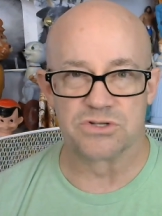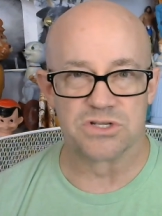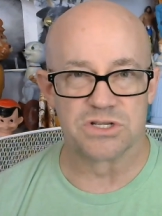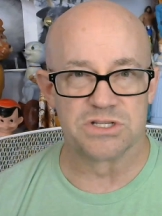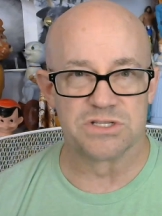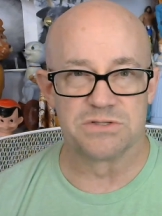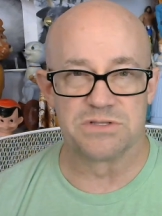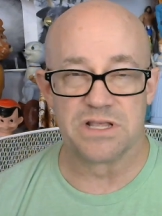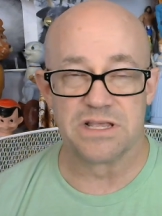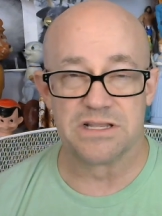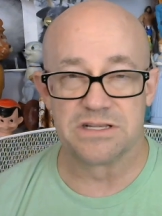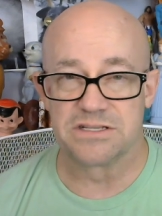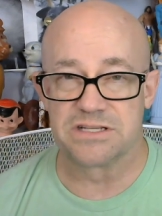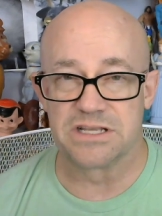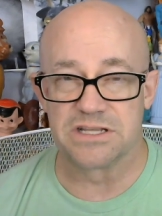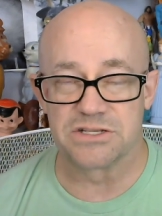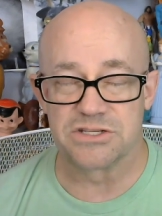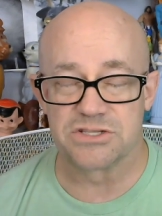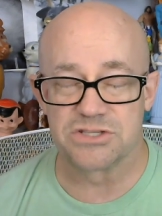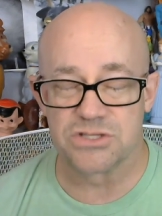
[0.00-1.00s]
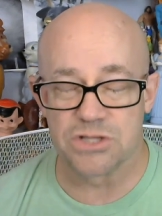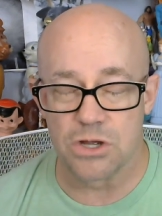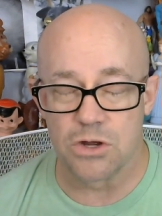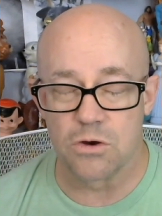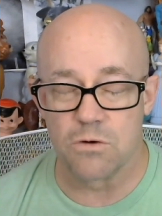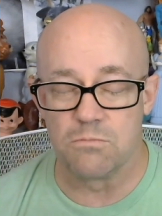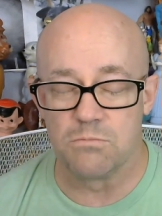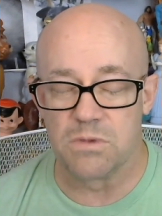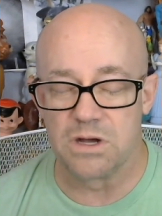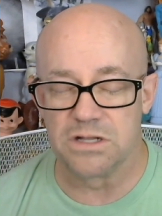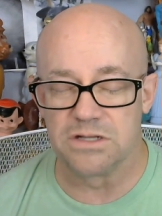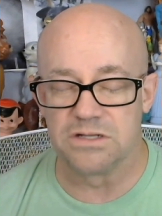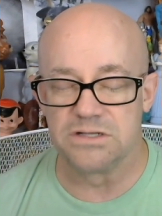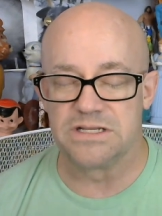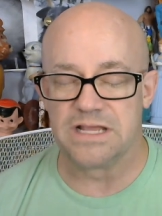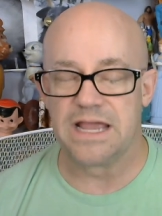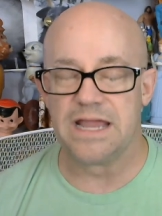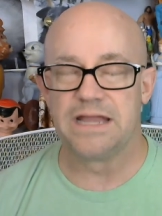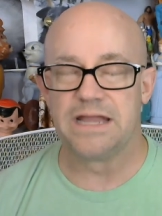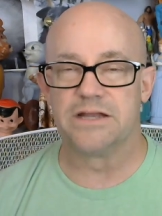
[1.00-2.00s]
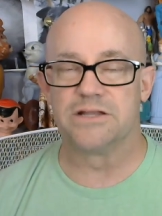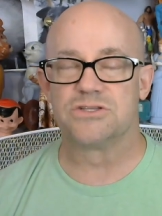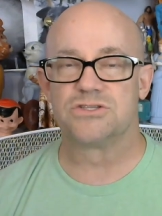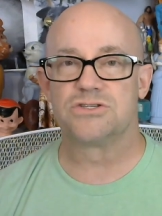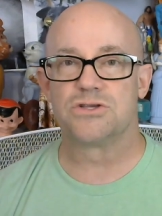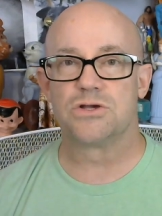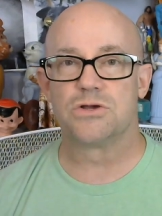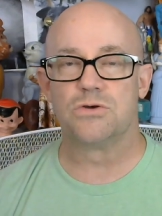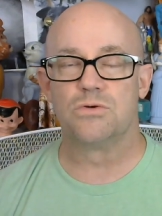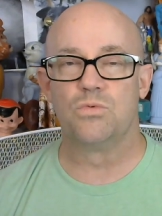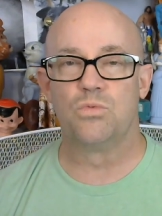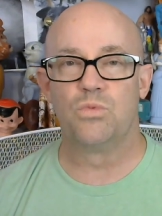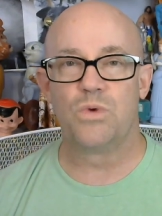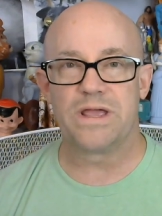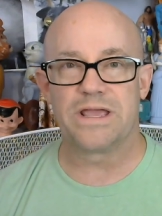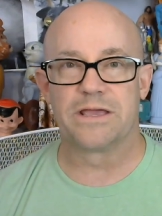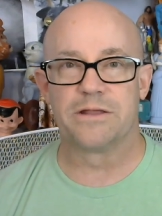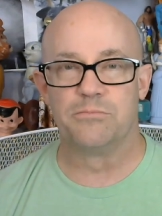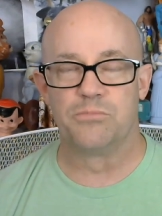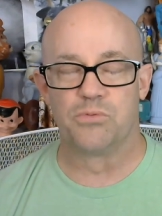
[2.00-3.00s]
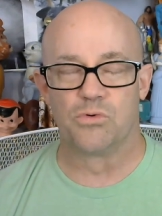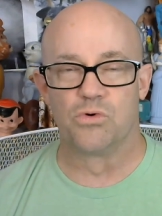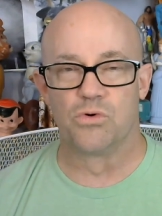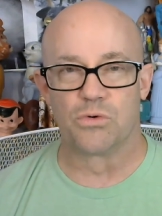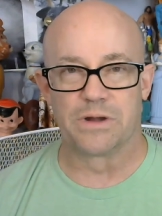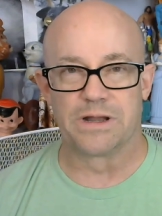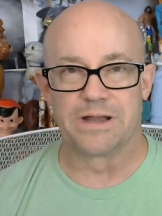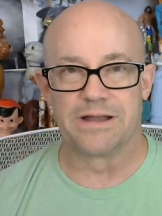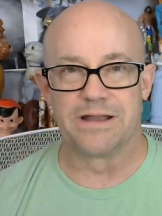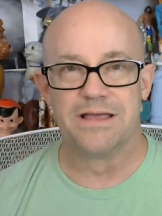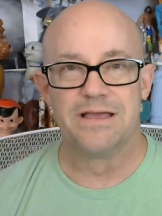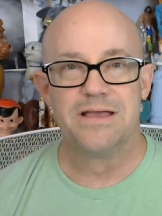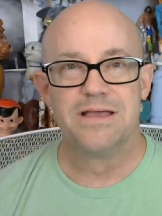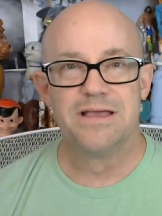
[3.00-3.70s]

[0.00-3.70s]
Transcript: because it gets so mundane and so wicked boring.